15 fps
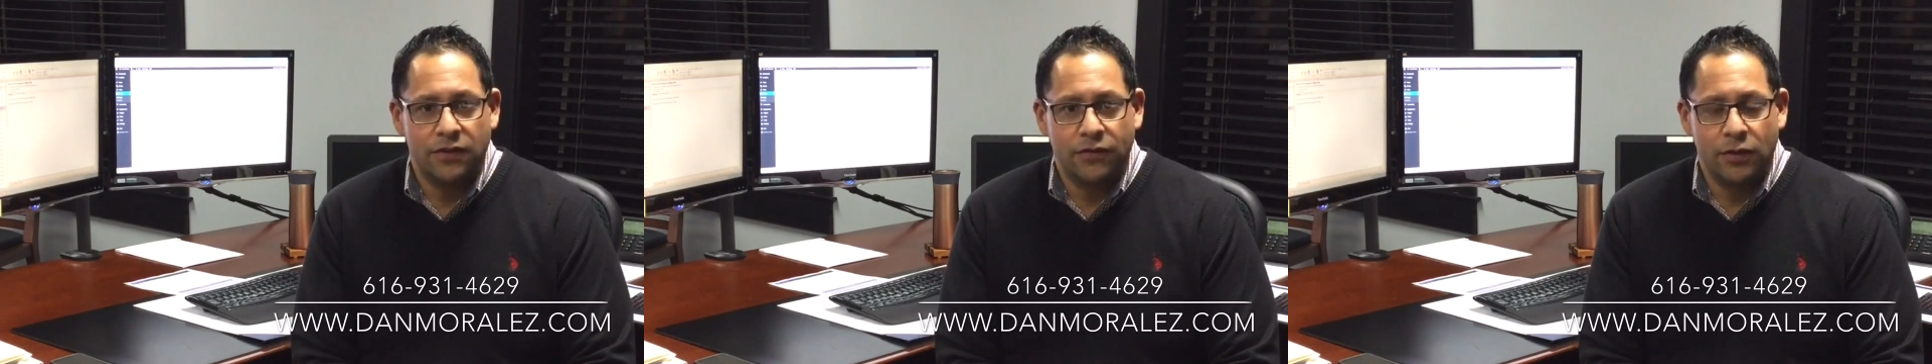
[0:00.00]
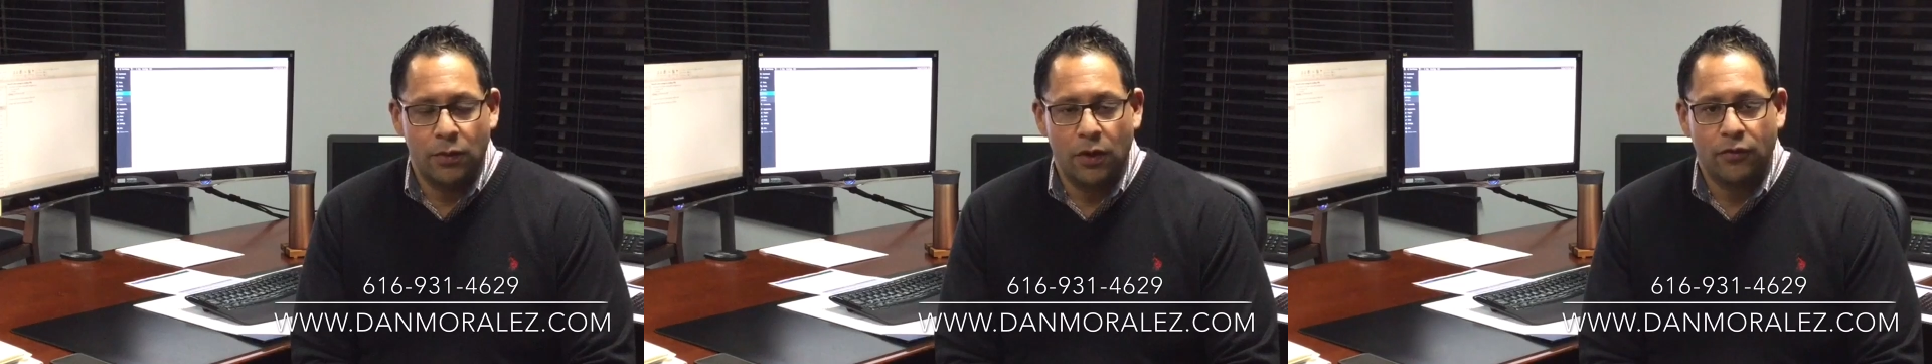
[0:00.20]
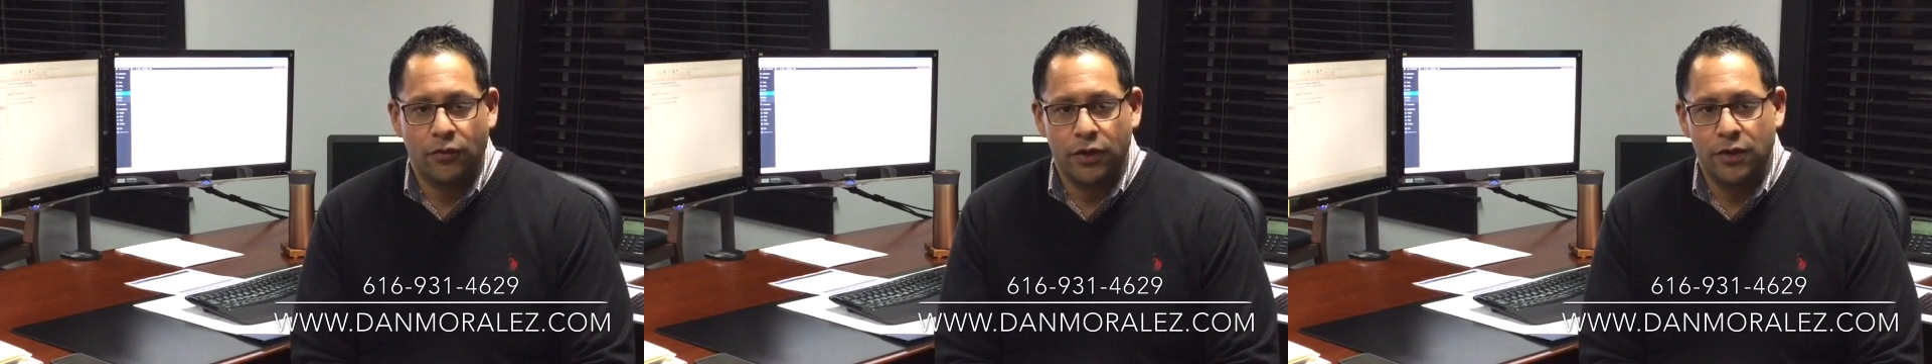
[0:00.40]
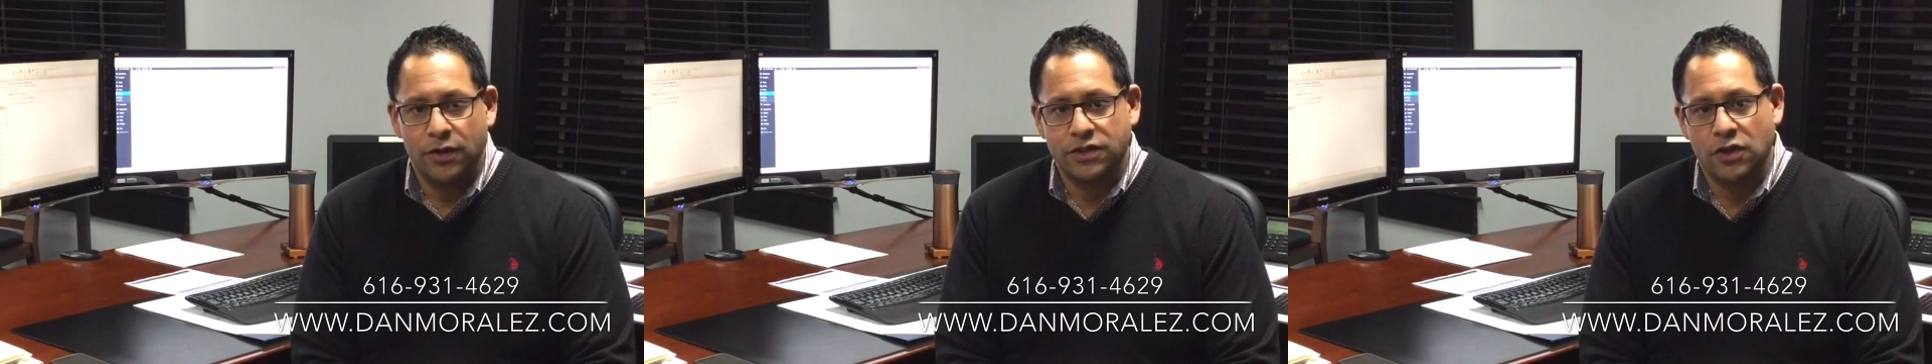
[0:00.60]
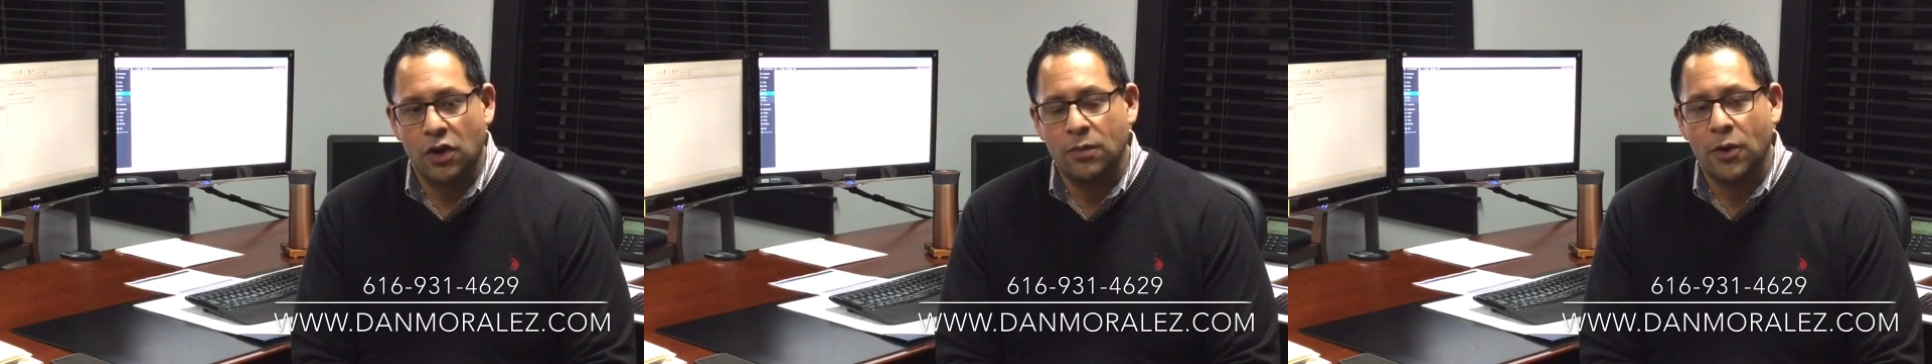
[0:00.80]
if you will, for you
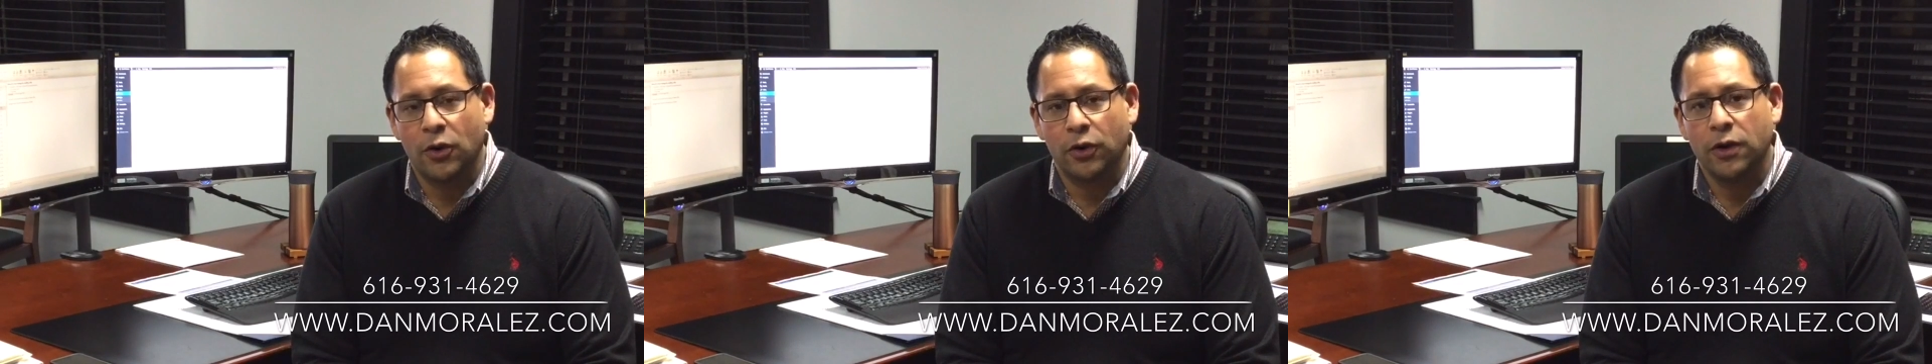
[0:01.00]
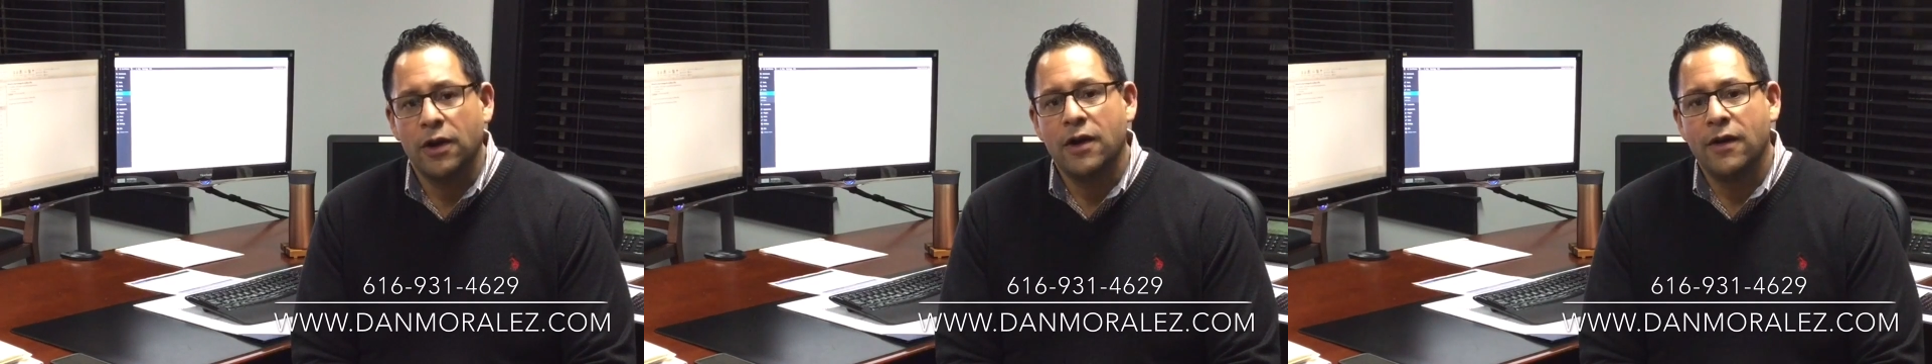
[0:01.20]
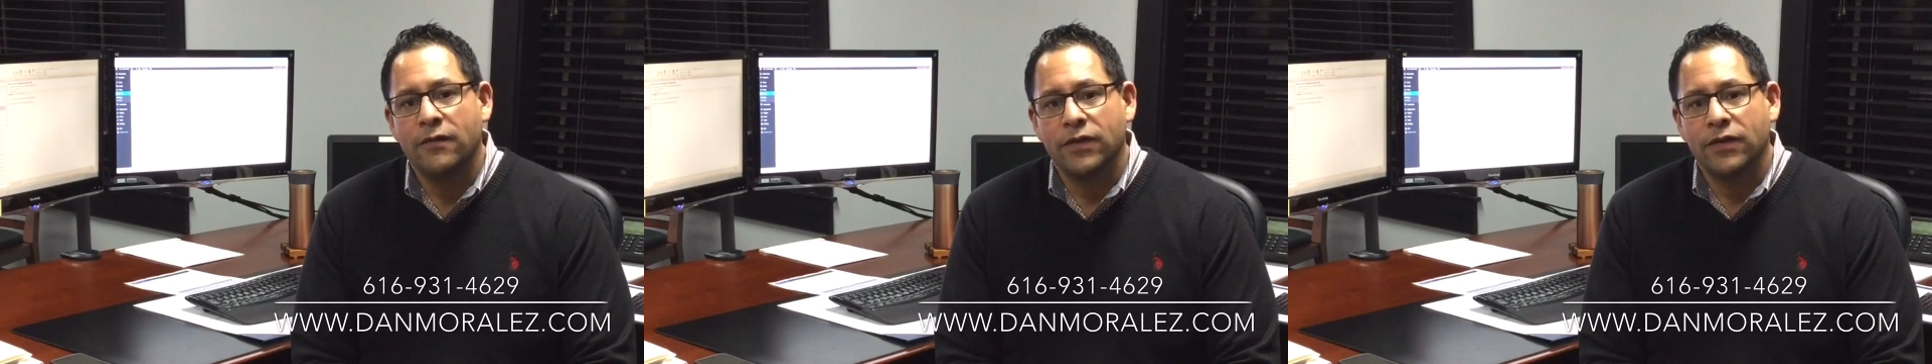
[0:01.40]
as a homeowner,